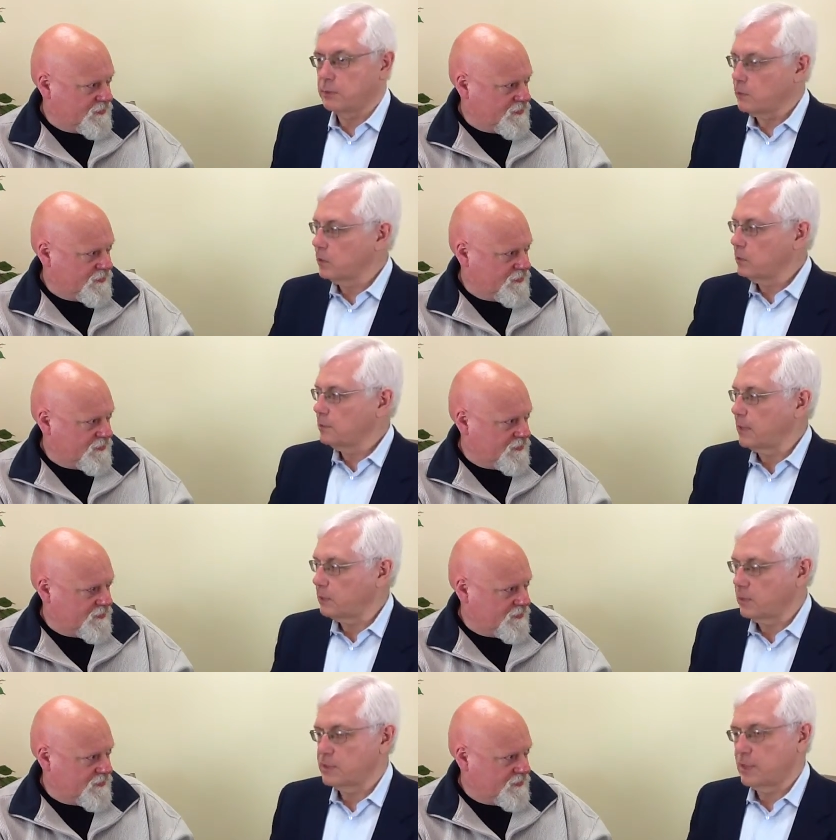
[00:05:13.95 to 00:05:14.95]
Speaker 1: the world, about
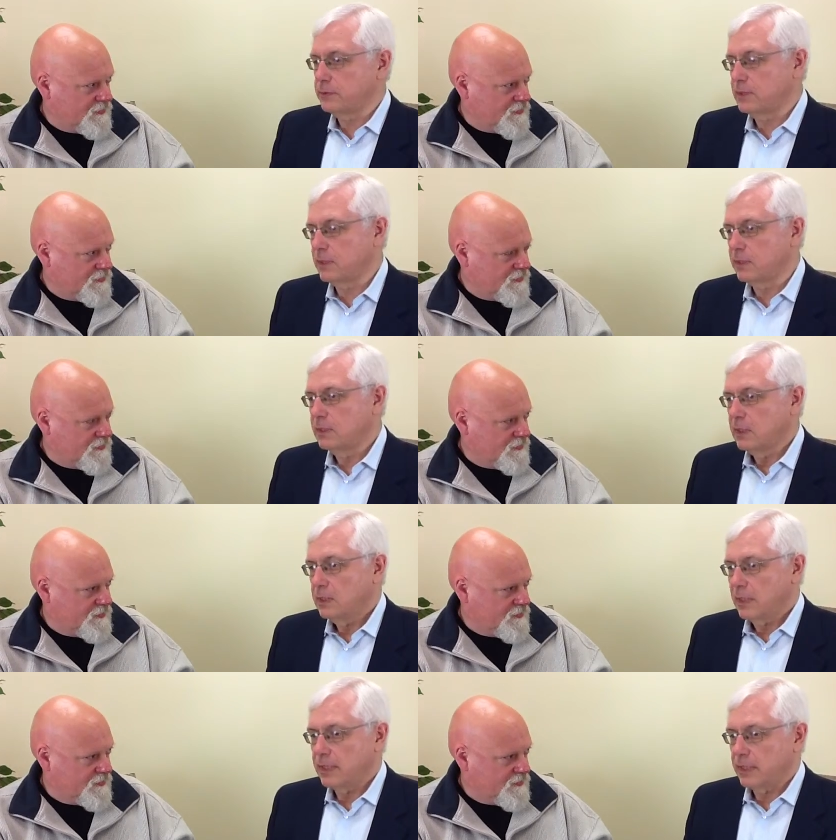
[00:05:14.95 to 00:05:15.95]
what's out there,
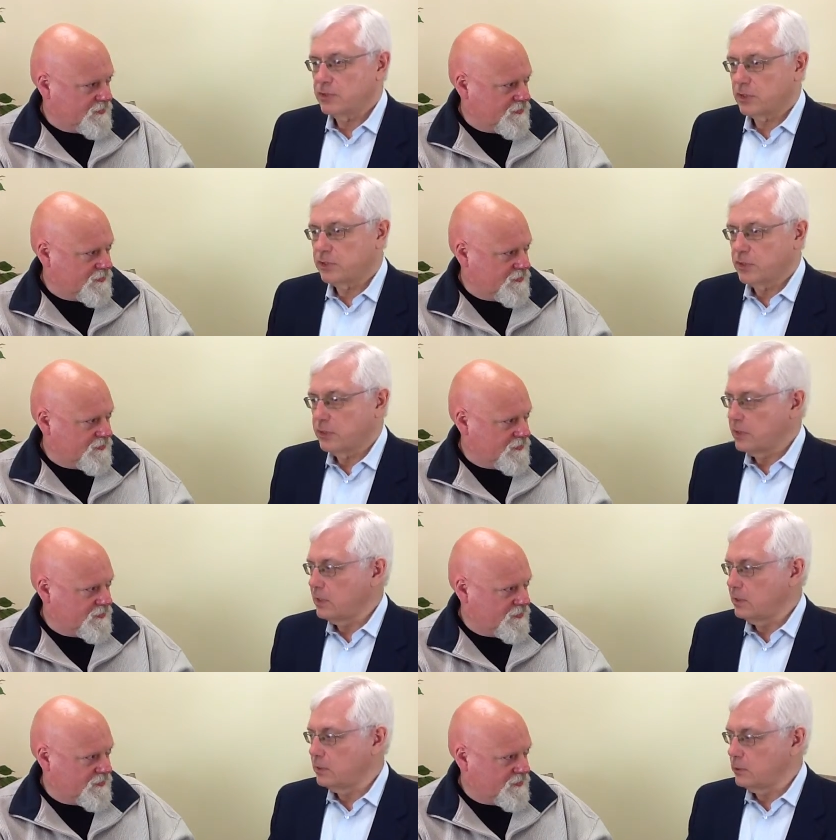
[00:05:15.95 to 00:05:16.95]
and actually turn it
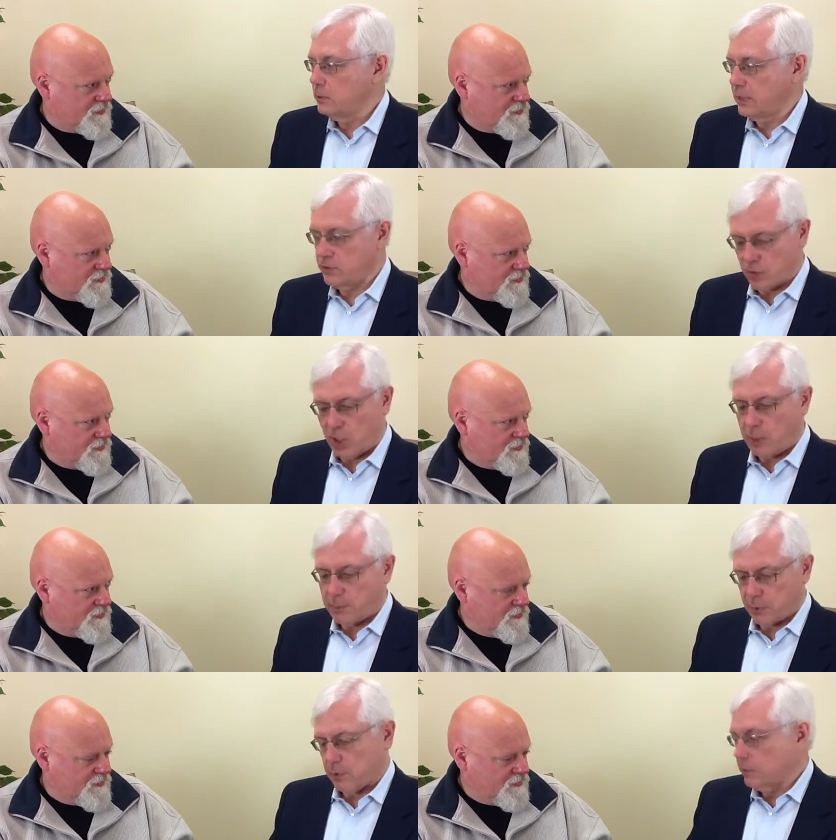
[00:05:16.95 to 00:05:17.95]
into a job,
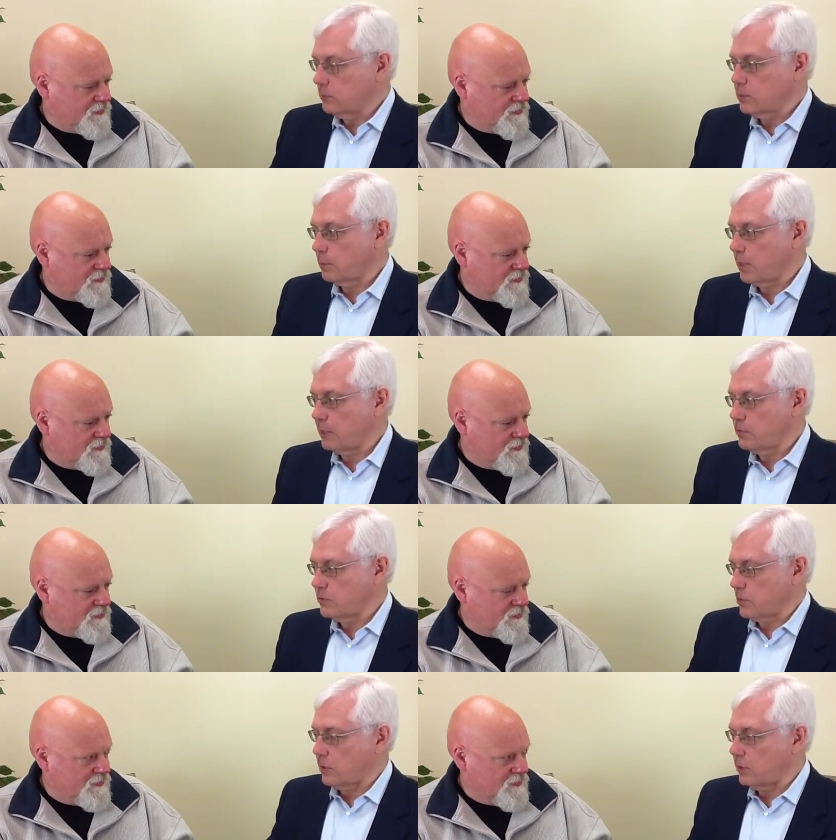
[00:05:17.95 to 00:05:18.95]
or in some cases
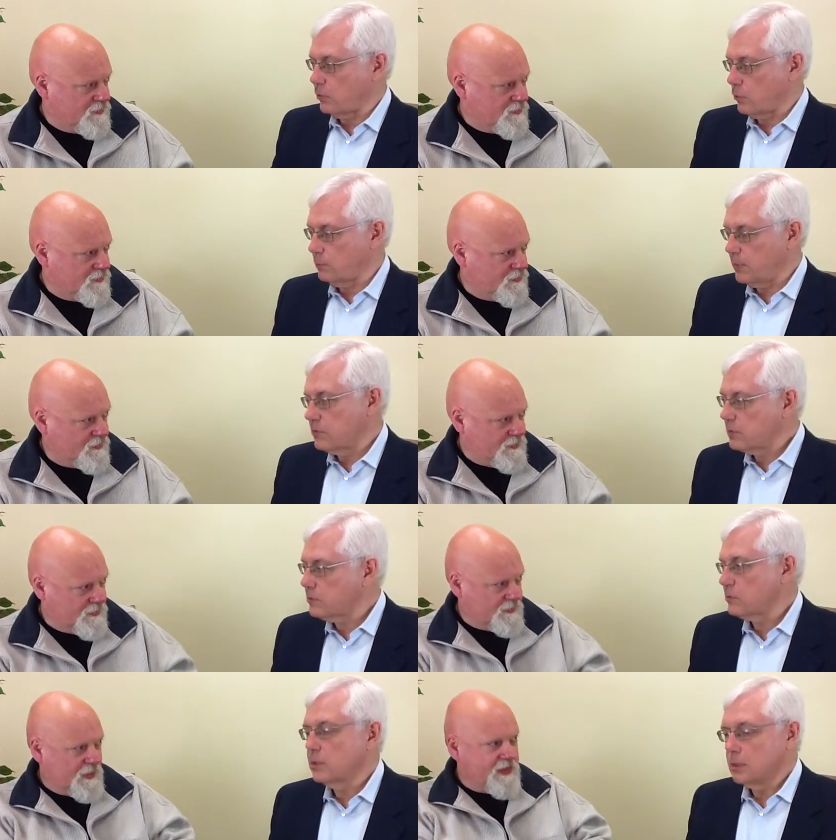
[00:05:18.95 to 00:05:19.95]
starting their own business,
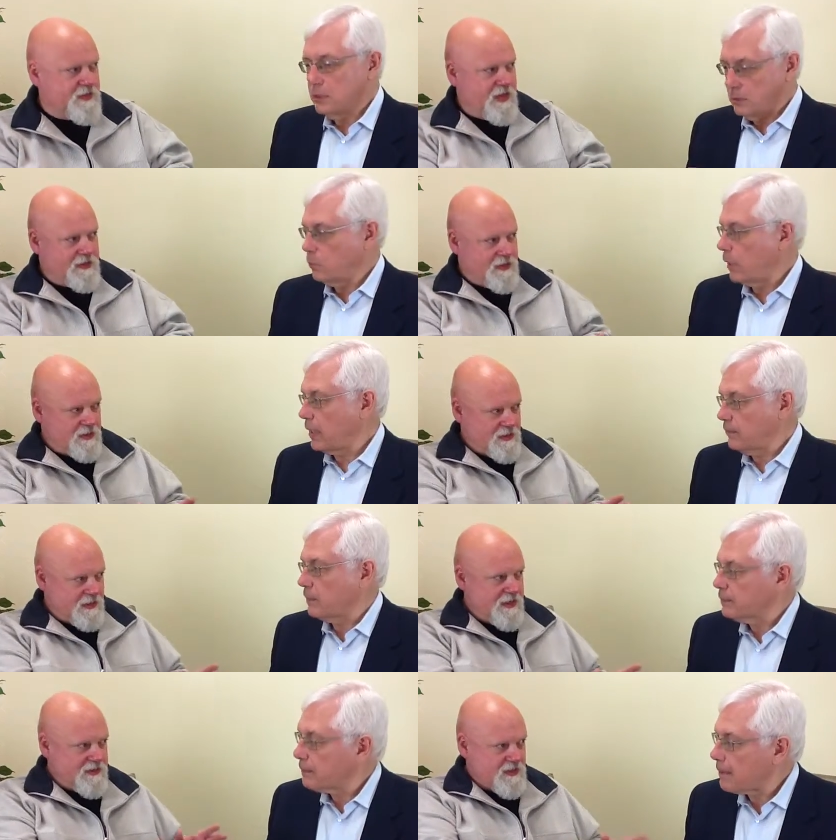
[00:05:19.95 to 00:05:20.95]
Speaker 2: and, and whatever. So
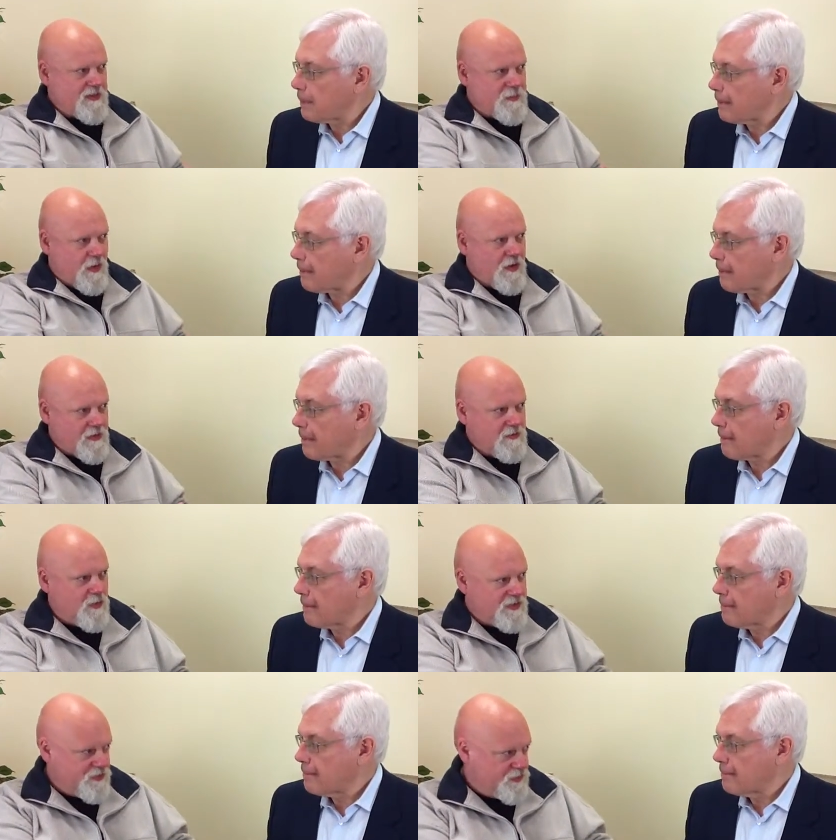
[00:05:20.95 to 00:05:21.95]
this is part of
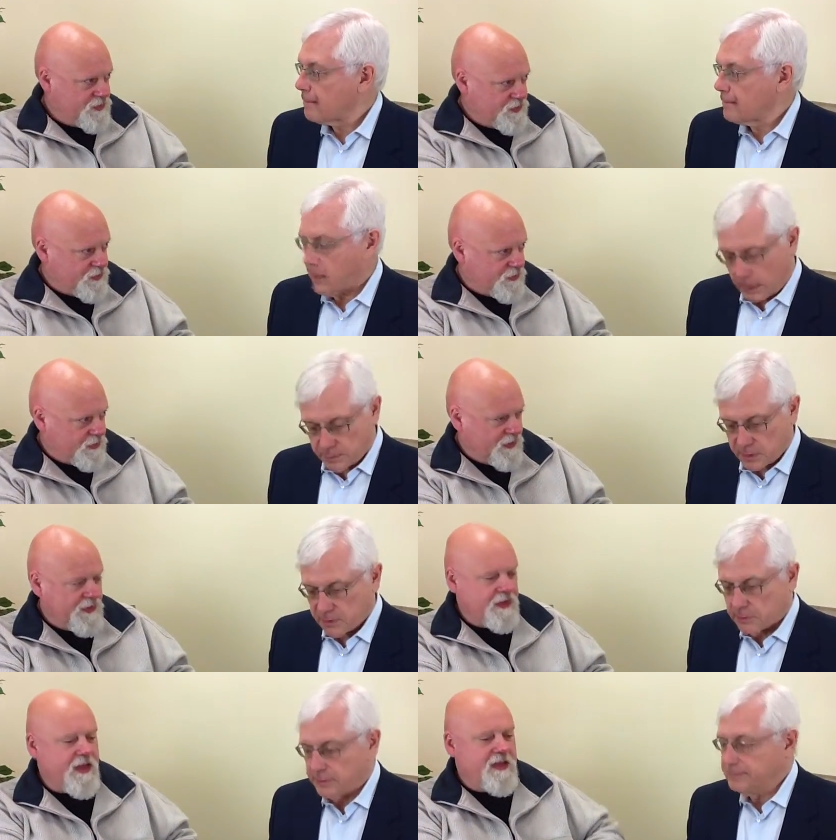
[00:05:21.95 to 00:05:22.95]
what you do. Absolutely.
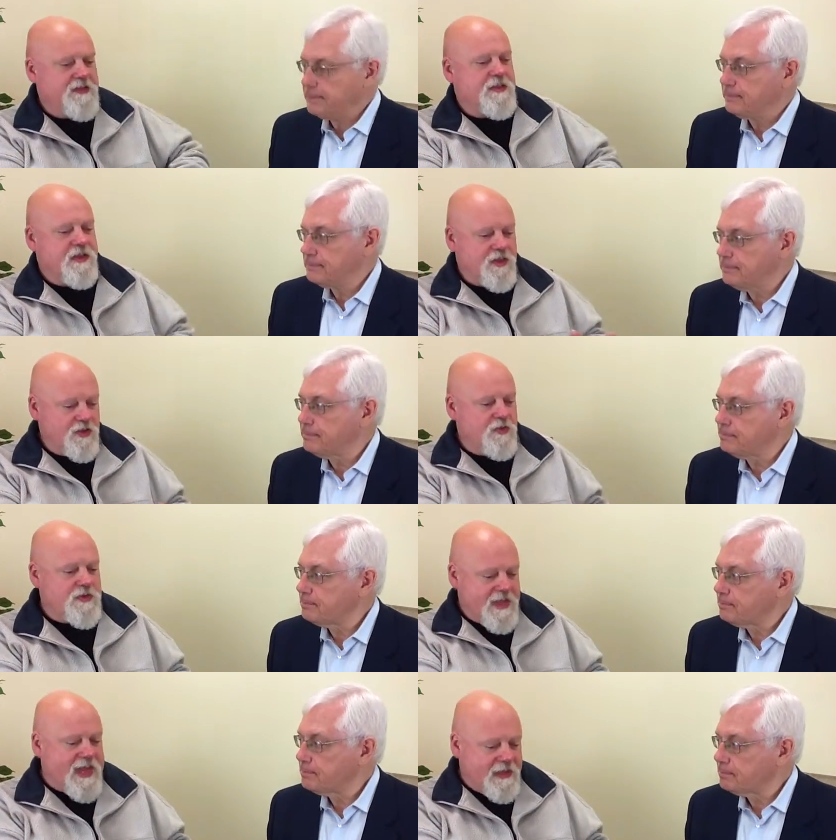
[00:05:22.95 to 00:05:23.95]
Is that you
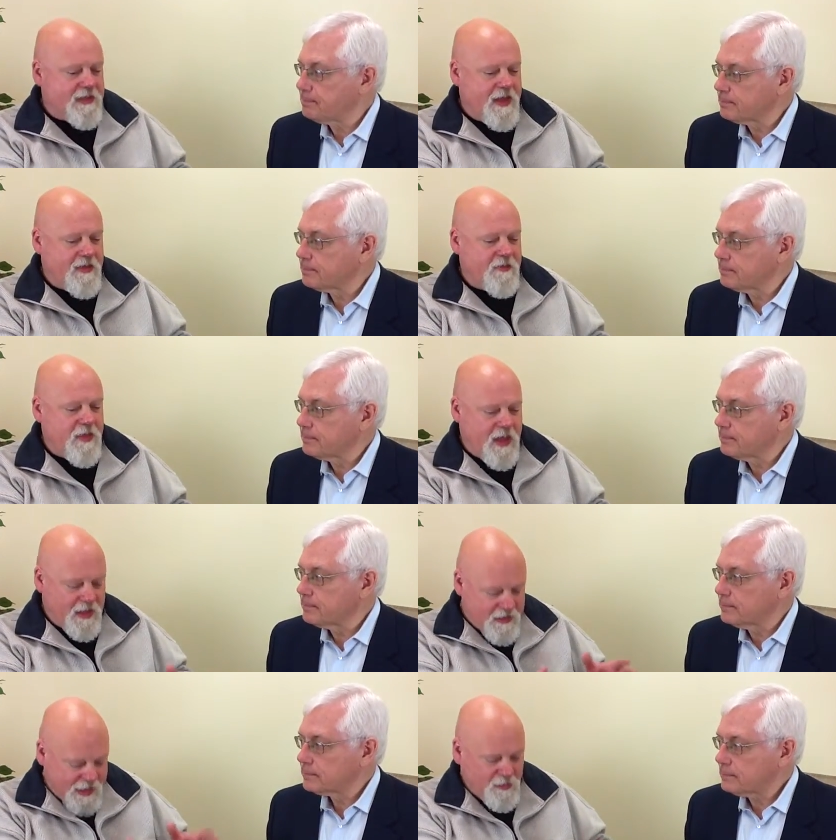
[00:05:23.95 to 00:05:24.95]
take them
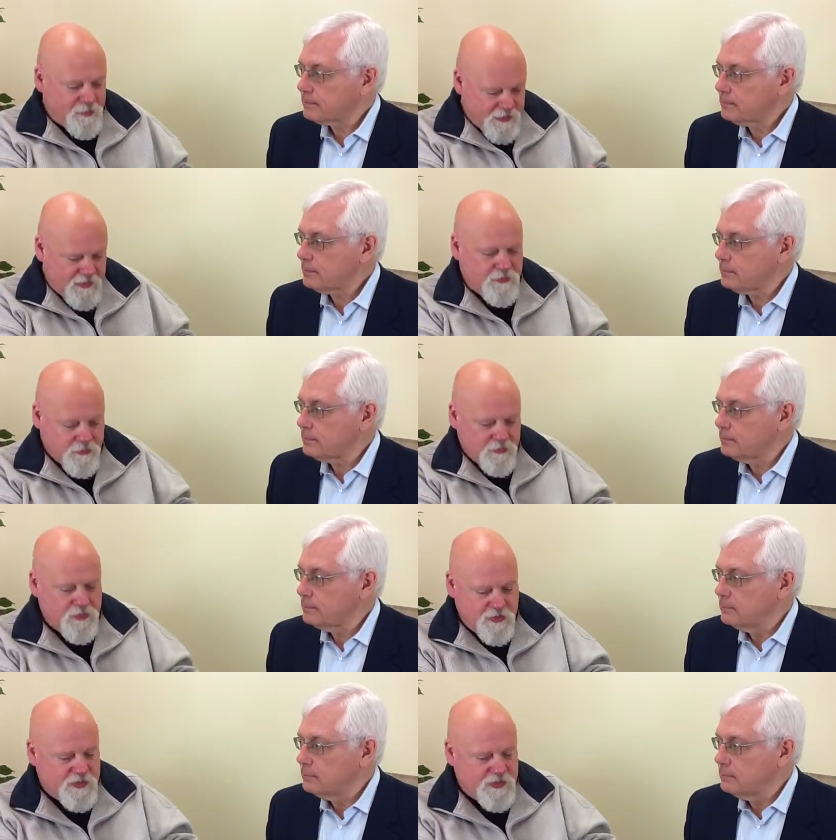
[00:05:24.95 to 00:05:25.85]
and help them through